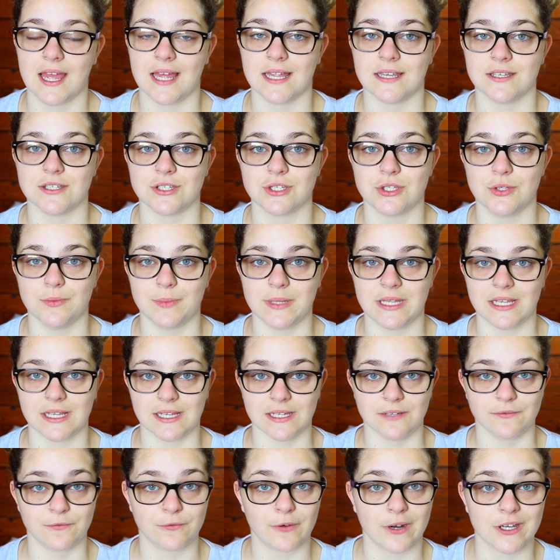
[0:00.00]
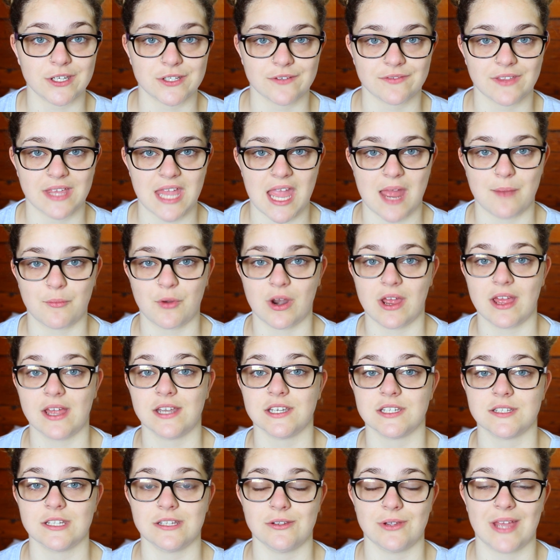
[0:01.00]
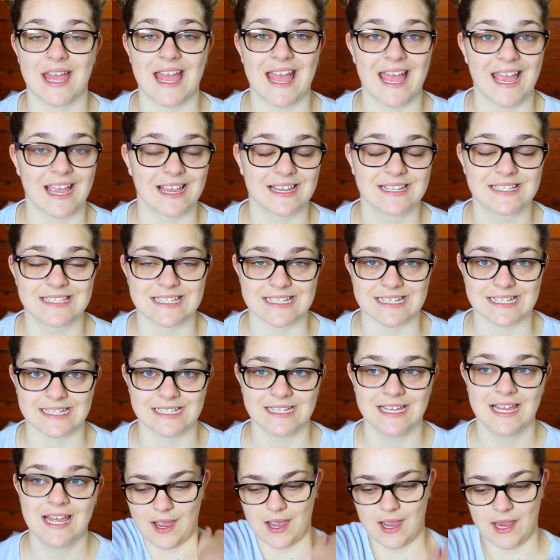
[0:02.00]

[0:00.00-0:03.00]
and to being in front of the camera and to acting.